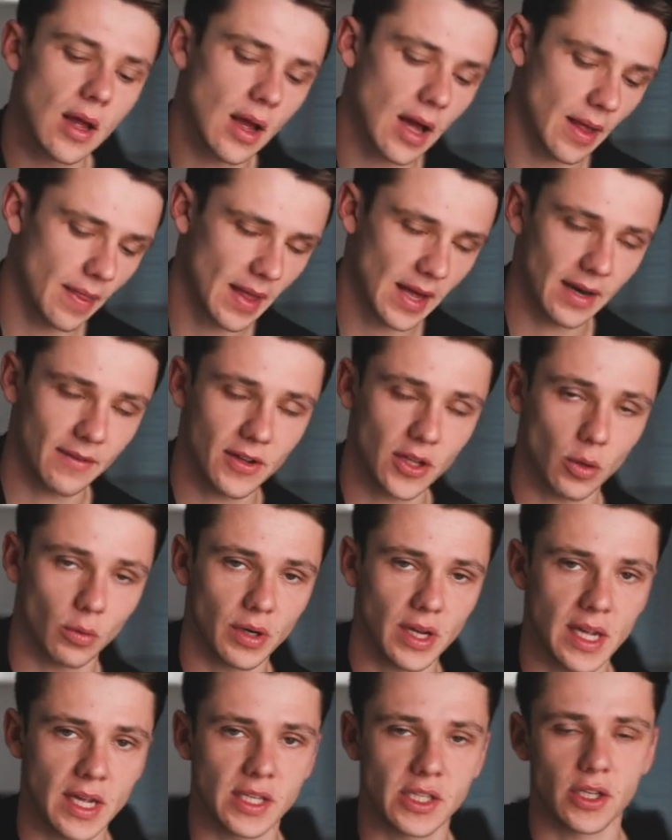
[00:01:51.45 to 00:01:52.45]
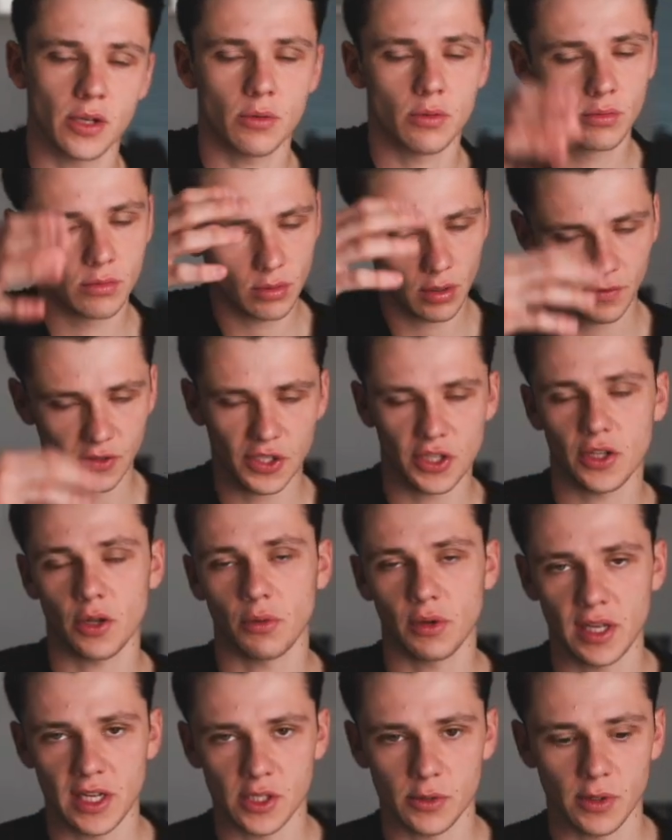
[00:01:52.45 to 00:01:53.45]
And then if you don't need to, obviously you
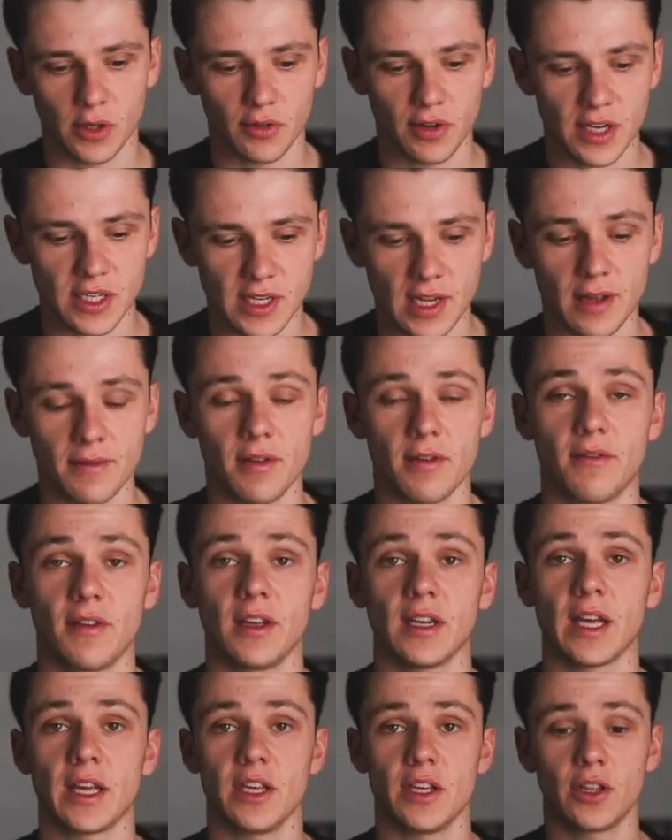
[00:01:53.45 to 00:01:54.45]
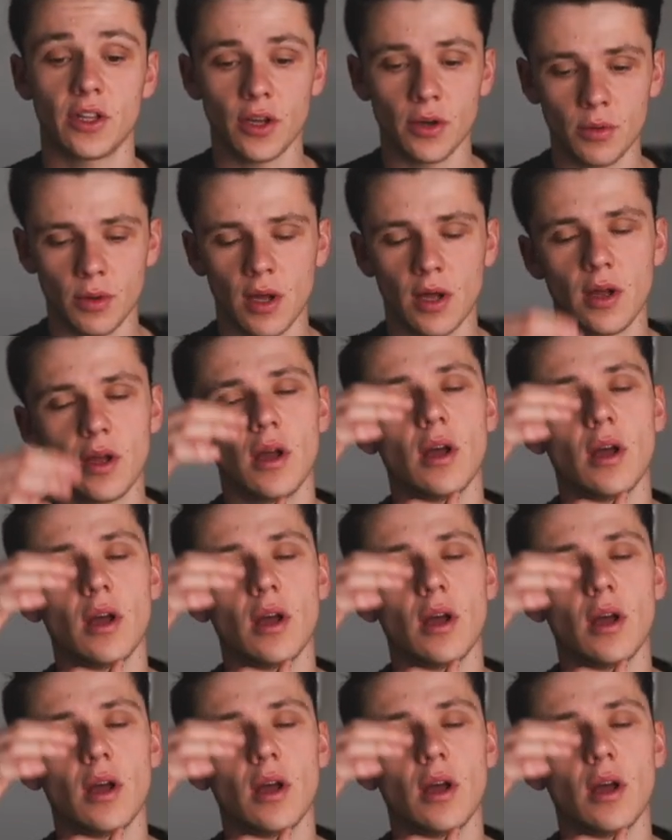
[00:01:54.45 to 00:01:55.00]
don't need to increase it if you feel like you do.